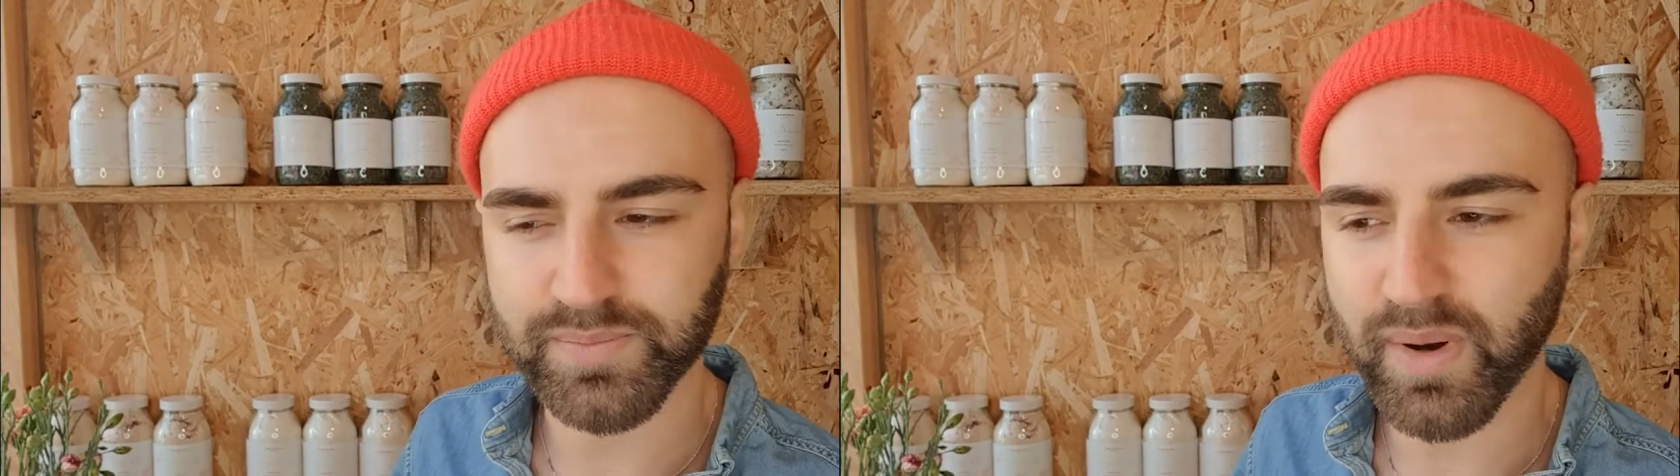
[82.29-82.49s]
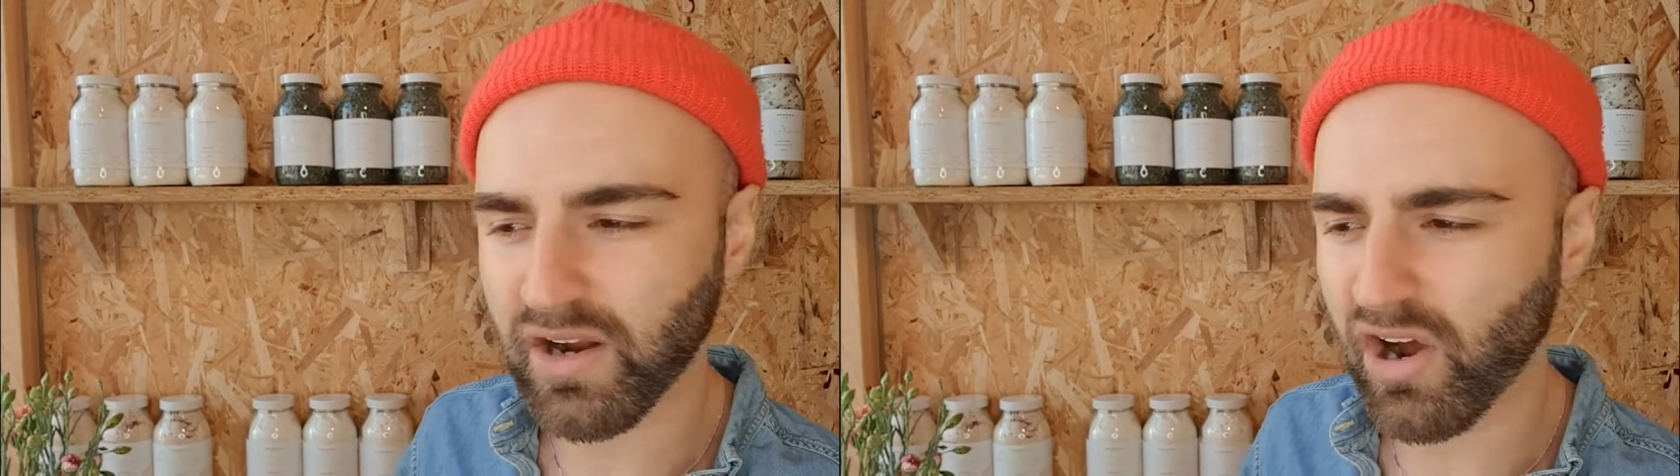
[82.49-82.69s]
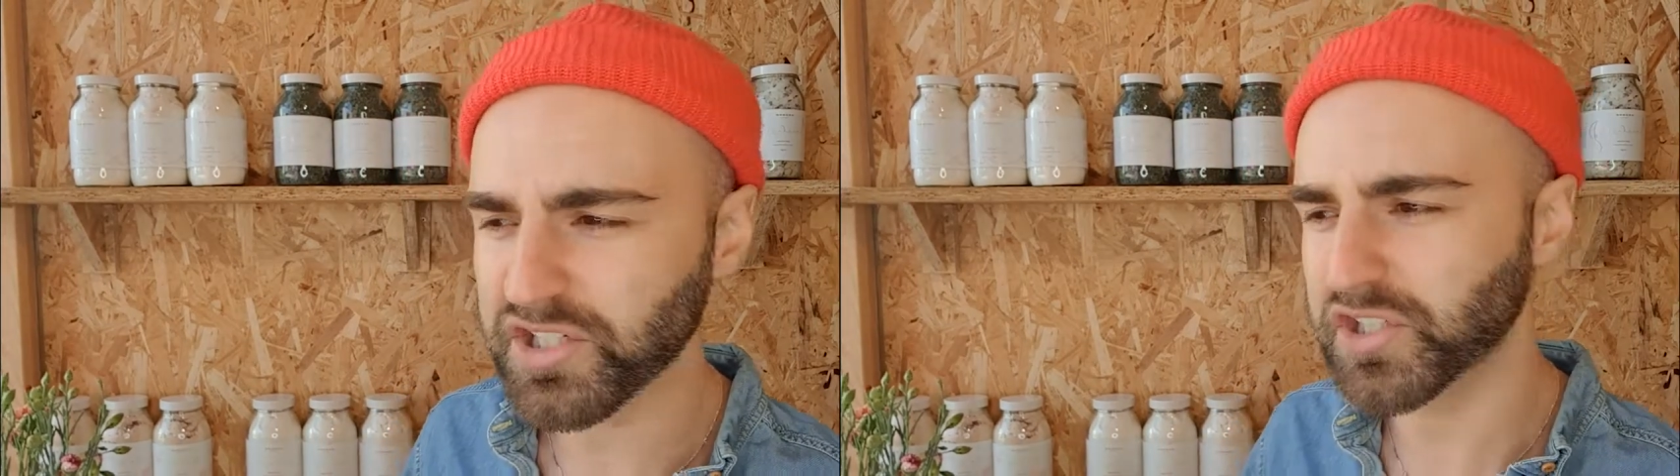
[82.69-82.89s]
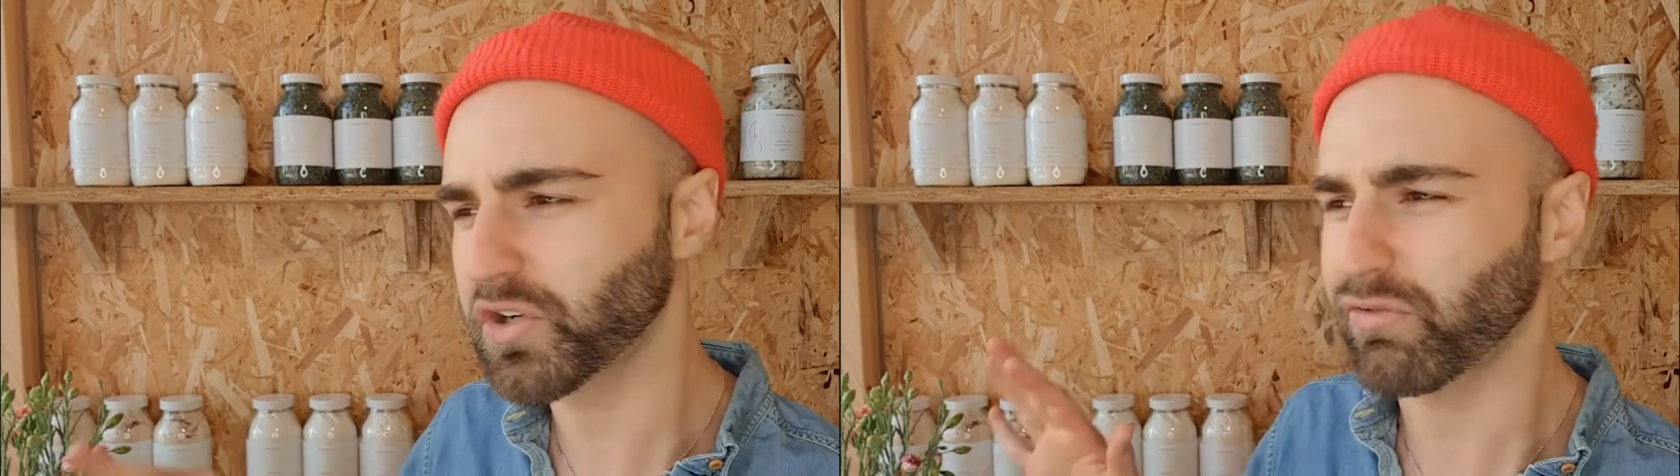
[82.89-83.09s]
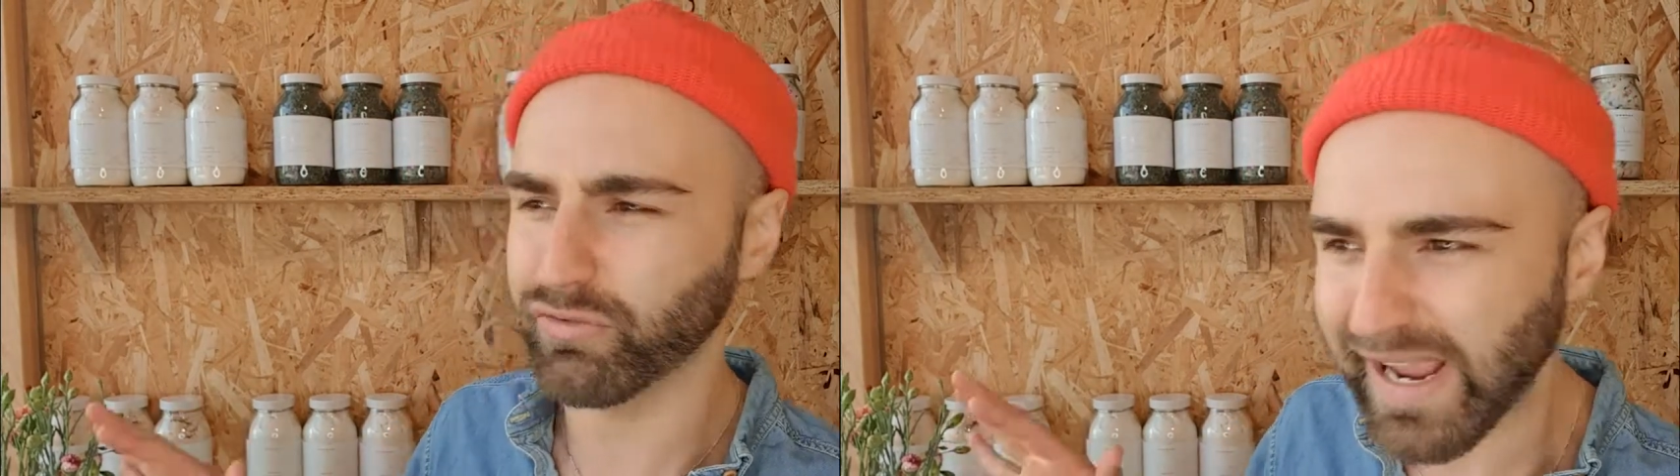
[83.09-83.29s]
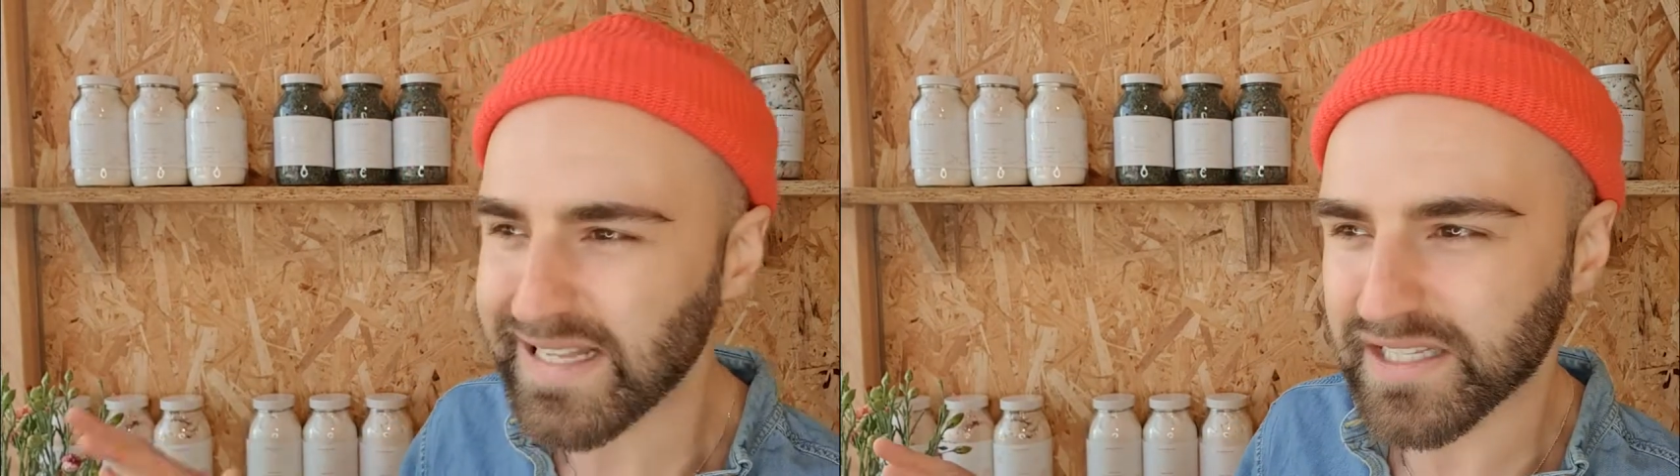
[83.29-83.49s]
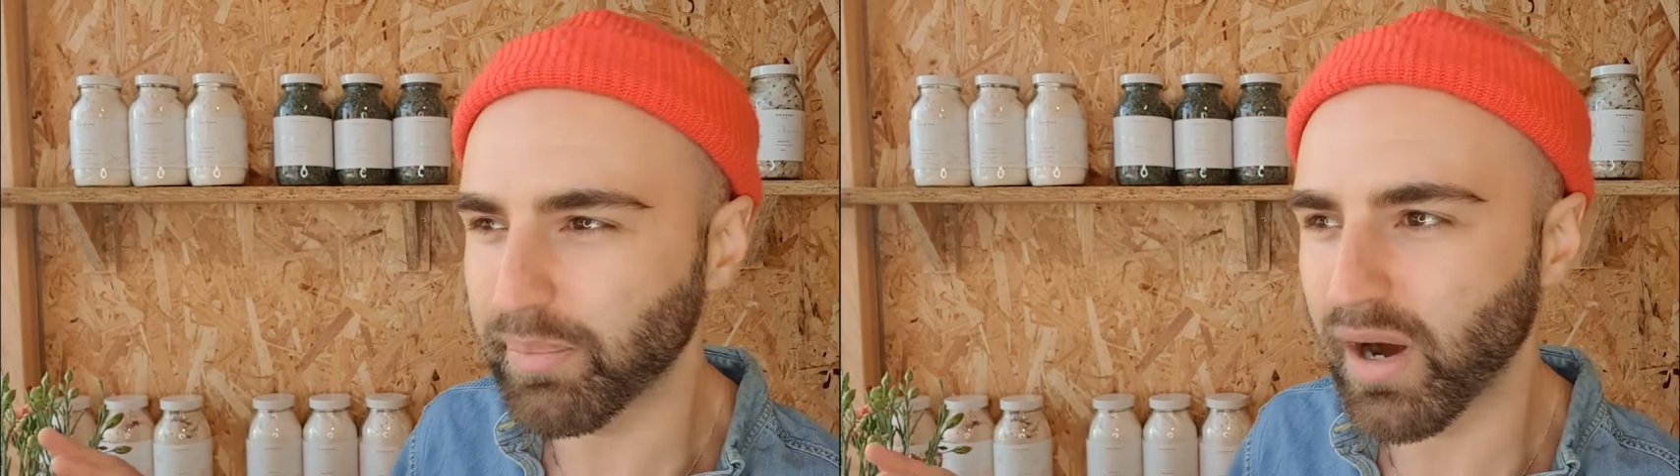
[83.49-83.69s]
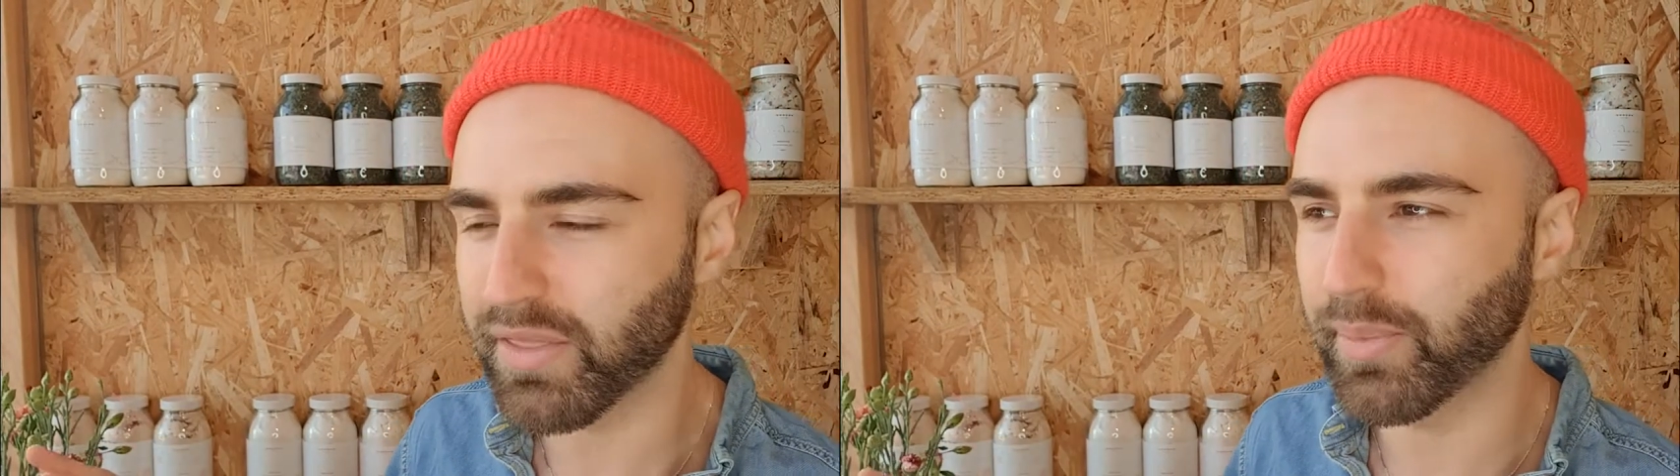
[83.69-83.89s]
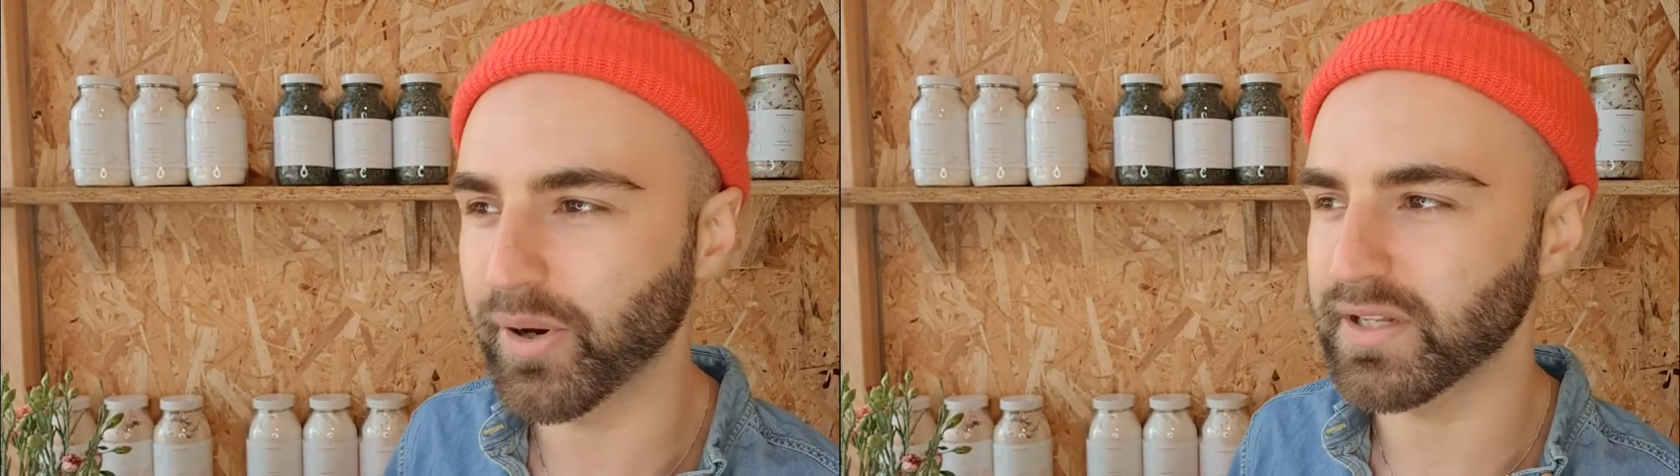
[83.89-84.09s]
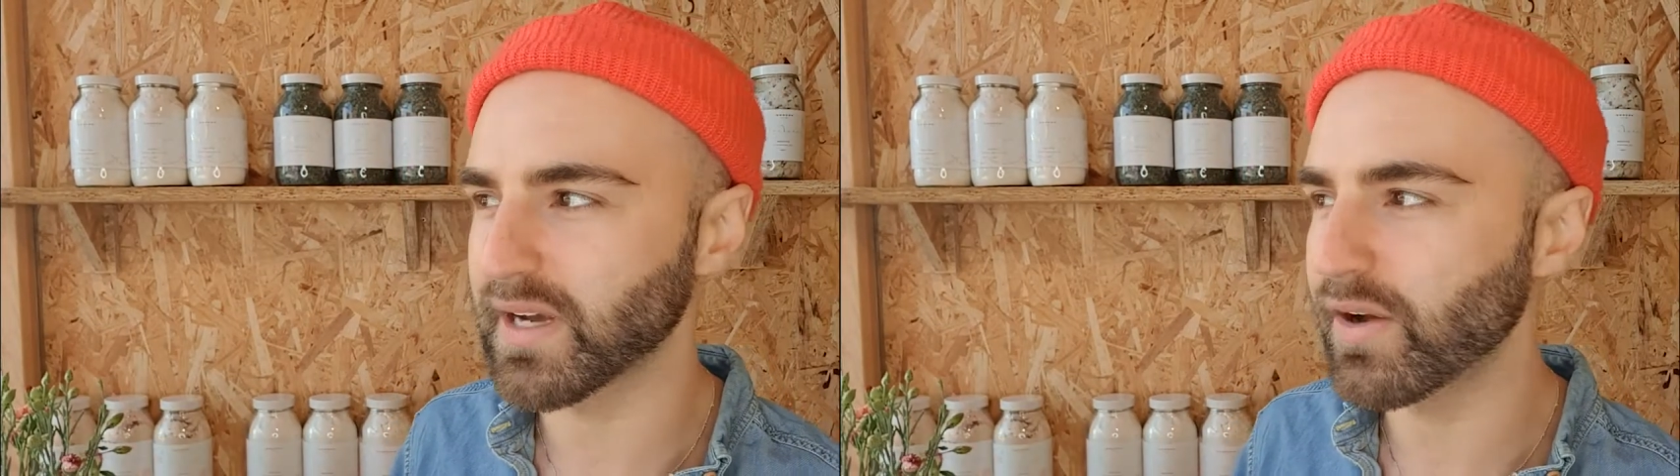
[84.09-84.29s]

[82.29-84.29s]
but I can't just create a bath product.